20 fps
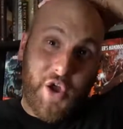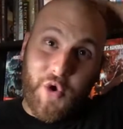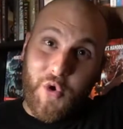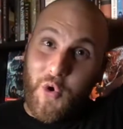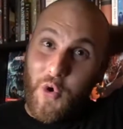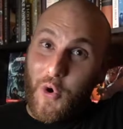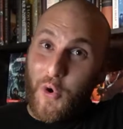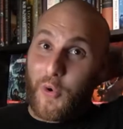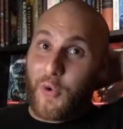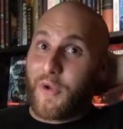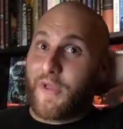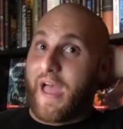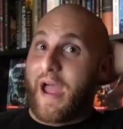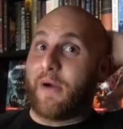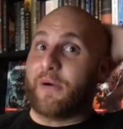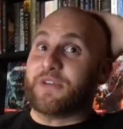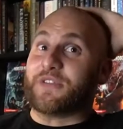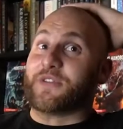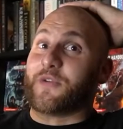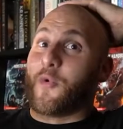Whew, that
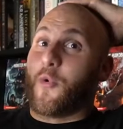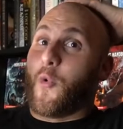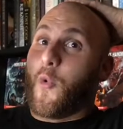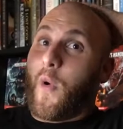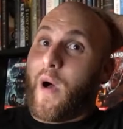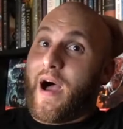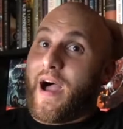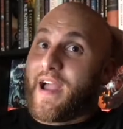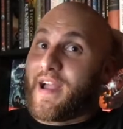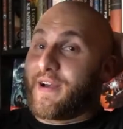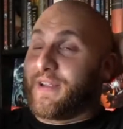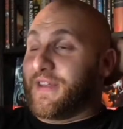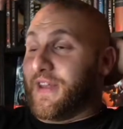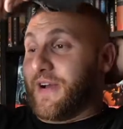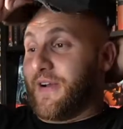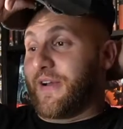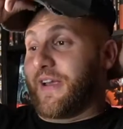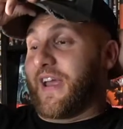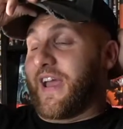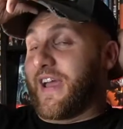was wild.
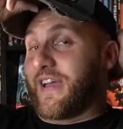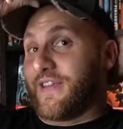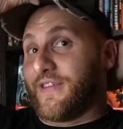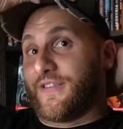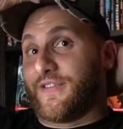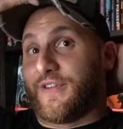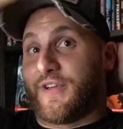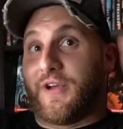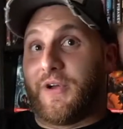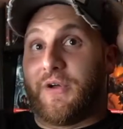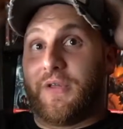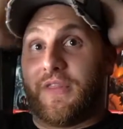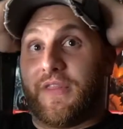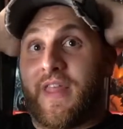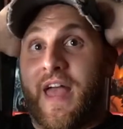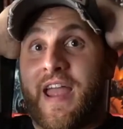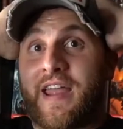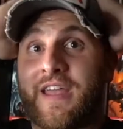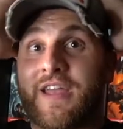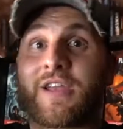Okay, so
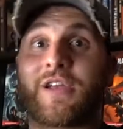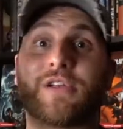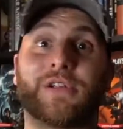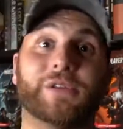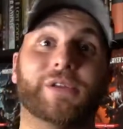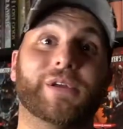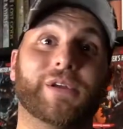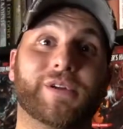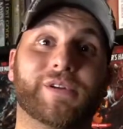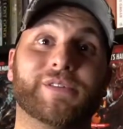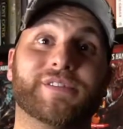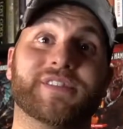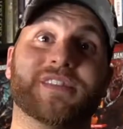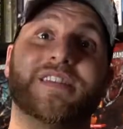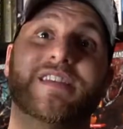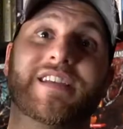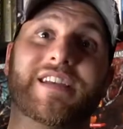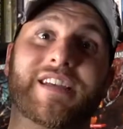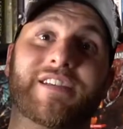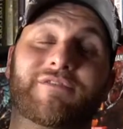that concludes
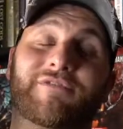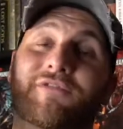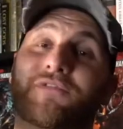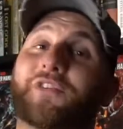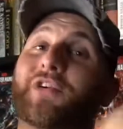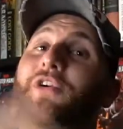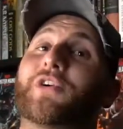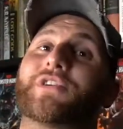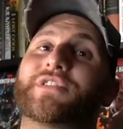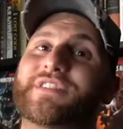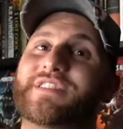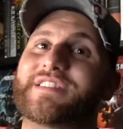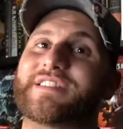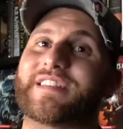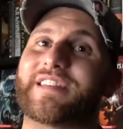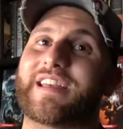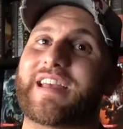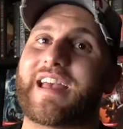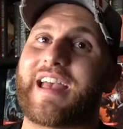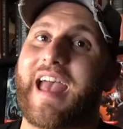the first
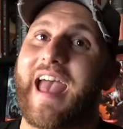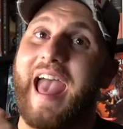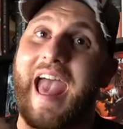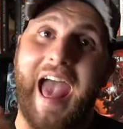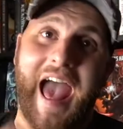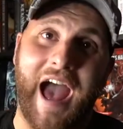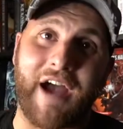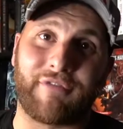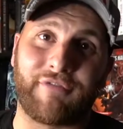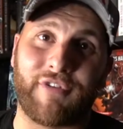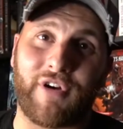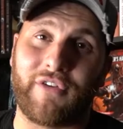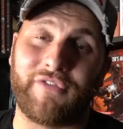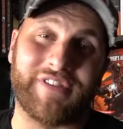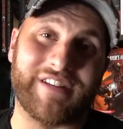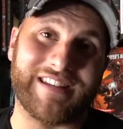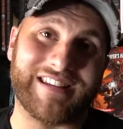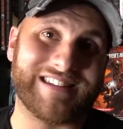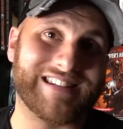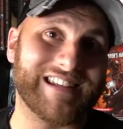half of
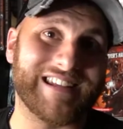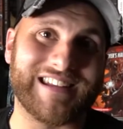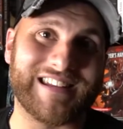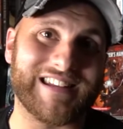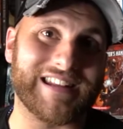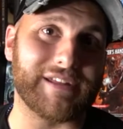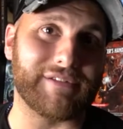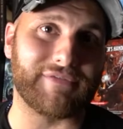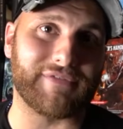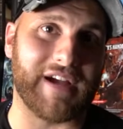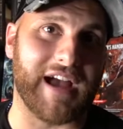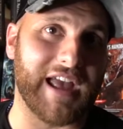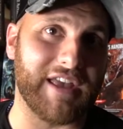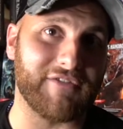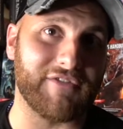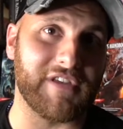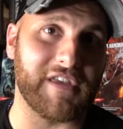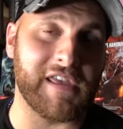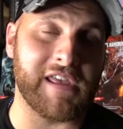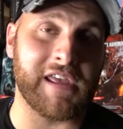the D&D
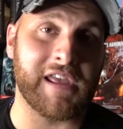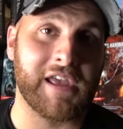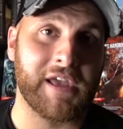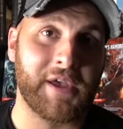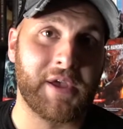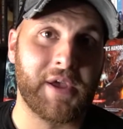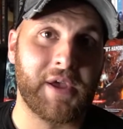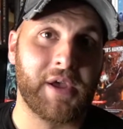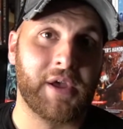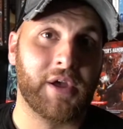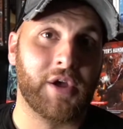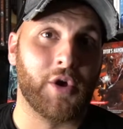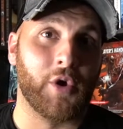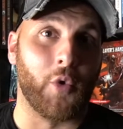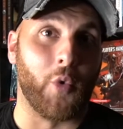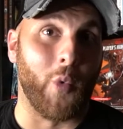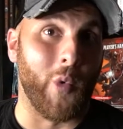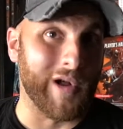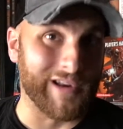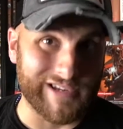5e
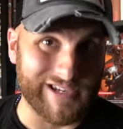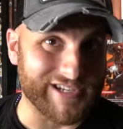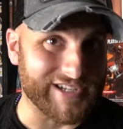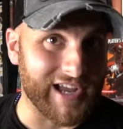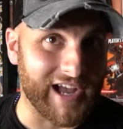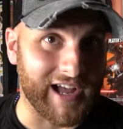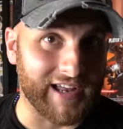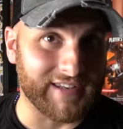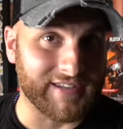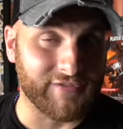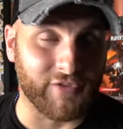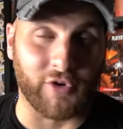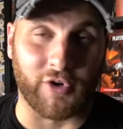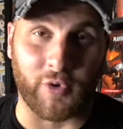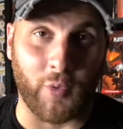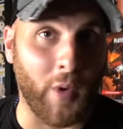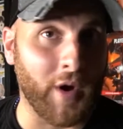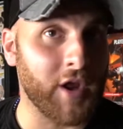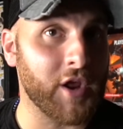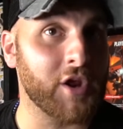one-shot for
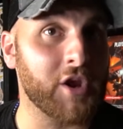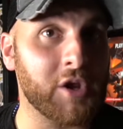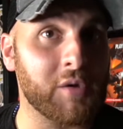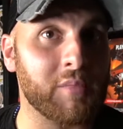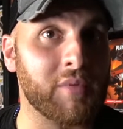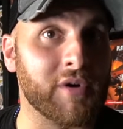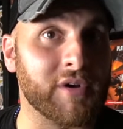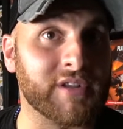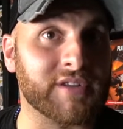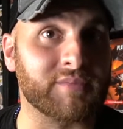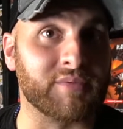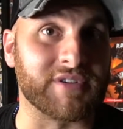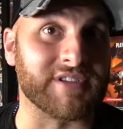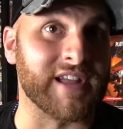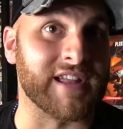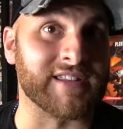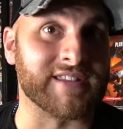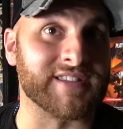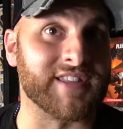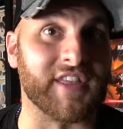Wicked Good Books
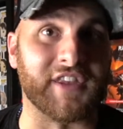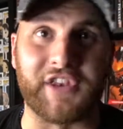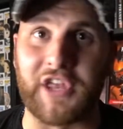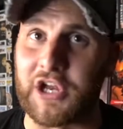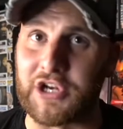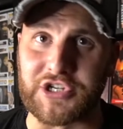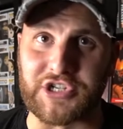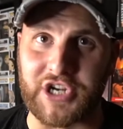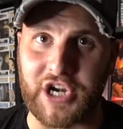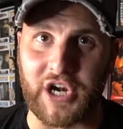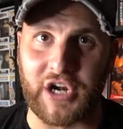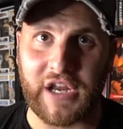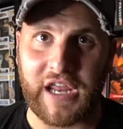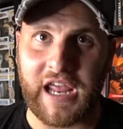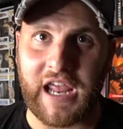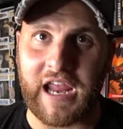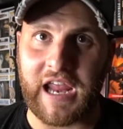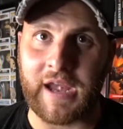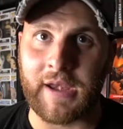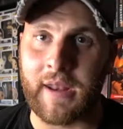presents the Dungeon
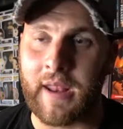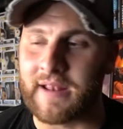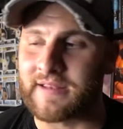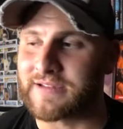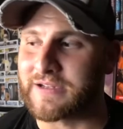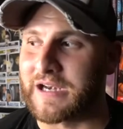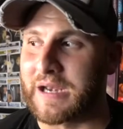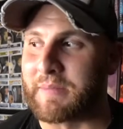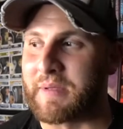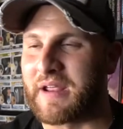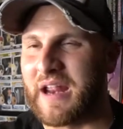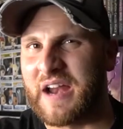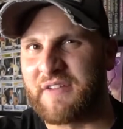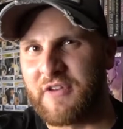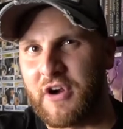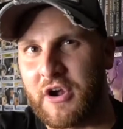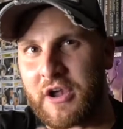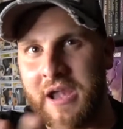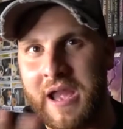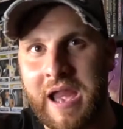Arcade. It's going to be kind
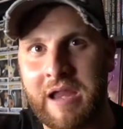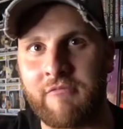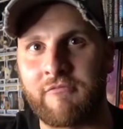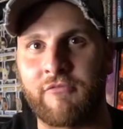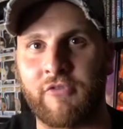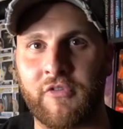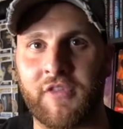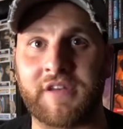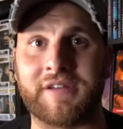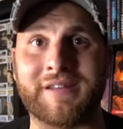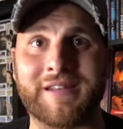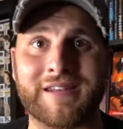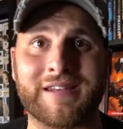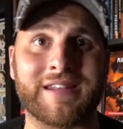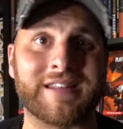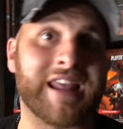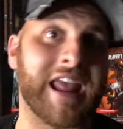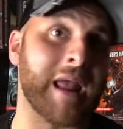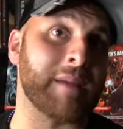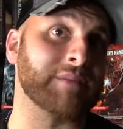of our name for the
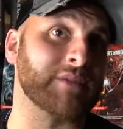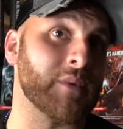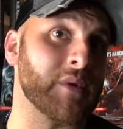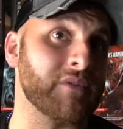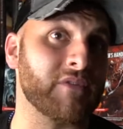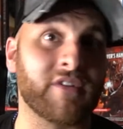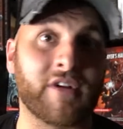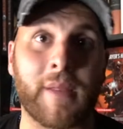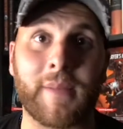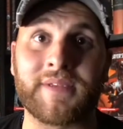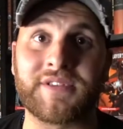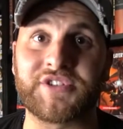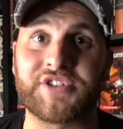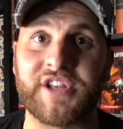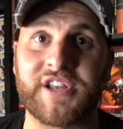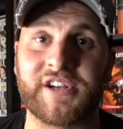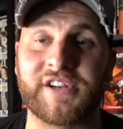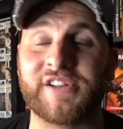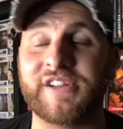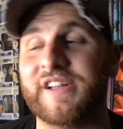D&D games that we run on this
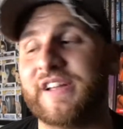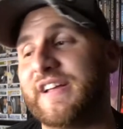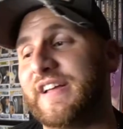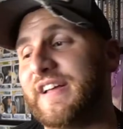channel.